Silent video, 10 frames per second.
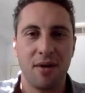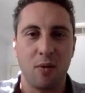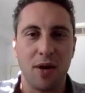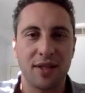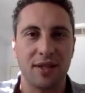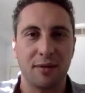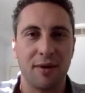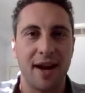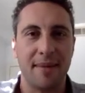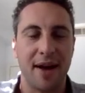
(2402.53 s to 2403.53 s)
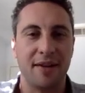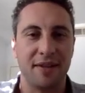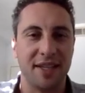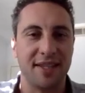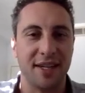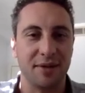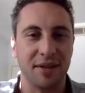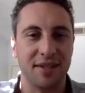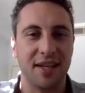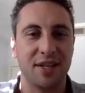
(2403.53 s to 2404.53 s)
what's the right amount of
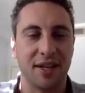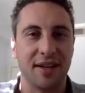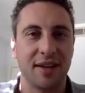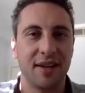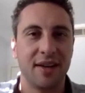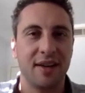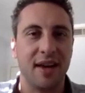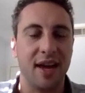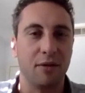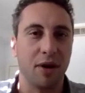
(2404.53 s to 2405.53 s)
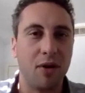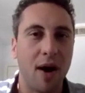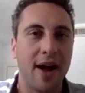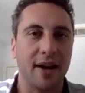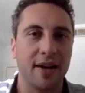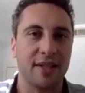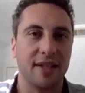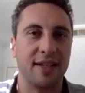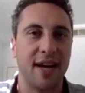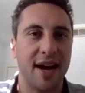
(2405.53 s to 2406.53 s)
decentralization, it requires an
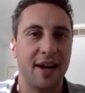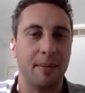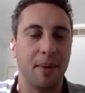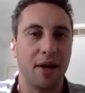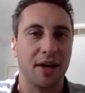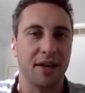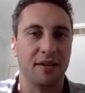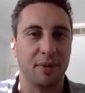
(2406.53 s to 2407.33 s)
entire market of